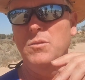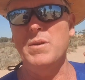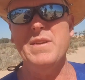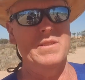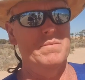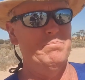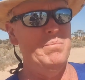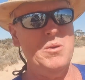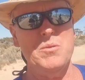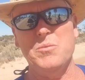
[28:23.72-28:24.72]
or even
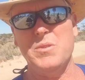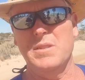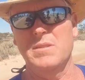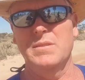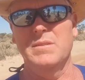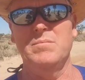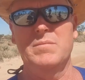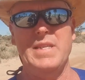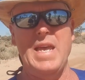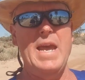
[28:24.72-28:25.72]
bottles and
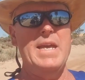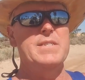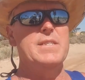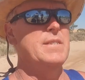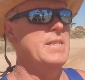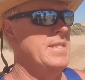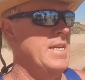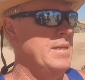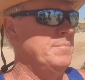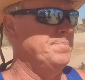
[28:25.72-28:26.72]
cans in
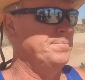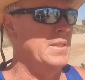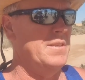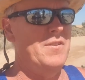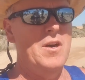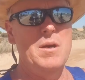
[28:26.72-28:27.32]
the